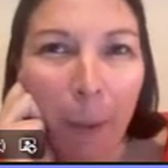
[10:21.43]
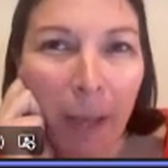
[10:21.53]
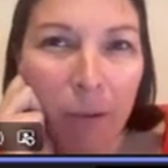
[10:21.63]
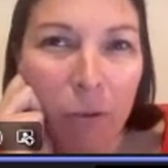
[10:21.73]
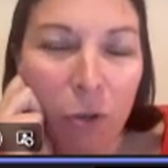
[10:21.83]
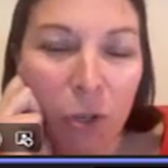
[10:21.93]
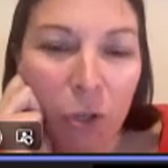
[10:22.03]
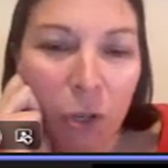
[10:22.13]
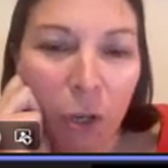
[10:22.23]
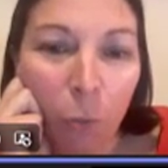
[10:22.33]
about
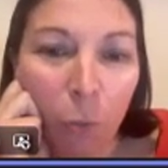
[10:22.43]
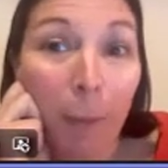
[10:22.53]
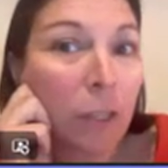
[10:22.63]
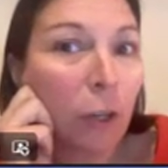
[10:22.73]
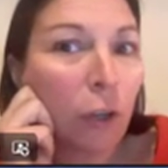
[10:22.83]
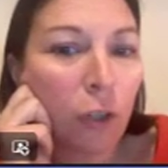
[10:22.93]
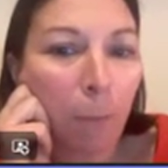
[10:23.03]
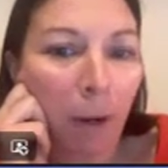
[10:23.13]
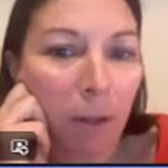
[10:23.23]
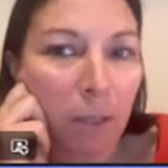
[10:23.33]
what makes a
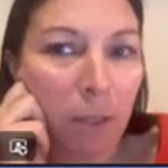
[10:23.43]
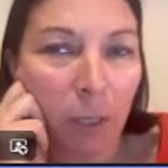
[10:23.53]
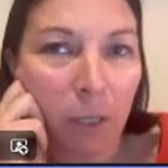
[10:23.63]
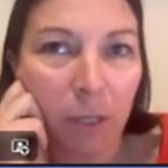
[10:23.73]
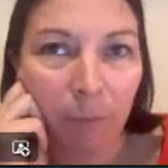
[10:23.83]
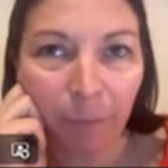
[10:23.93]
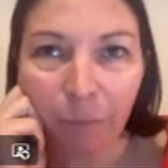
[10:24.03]
good password.